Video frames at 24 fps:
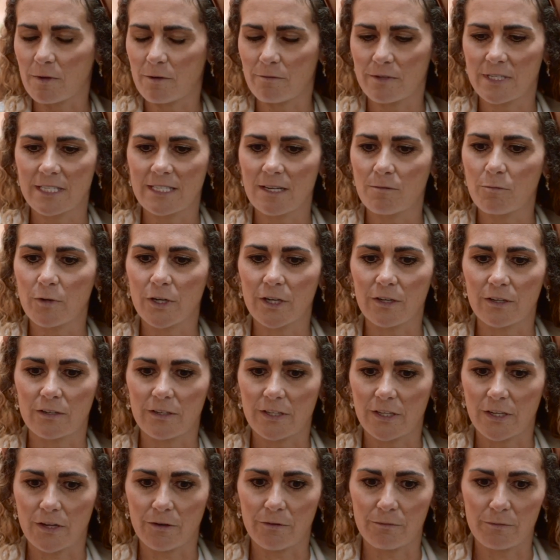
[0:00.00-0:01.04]
It was somewhere,
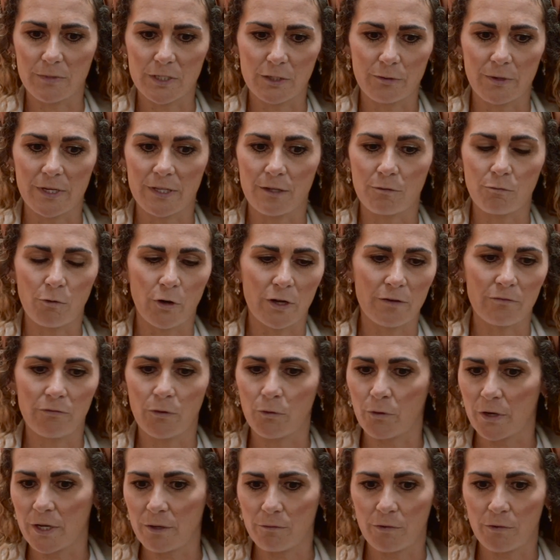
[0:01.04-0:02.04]
between the 140,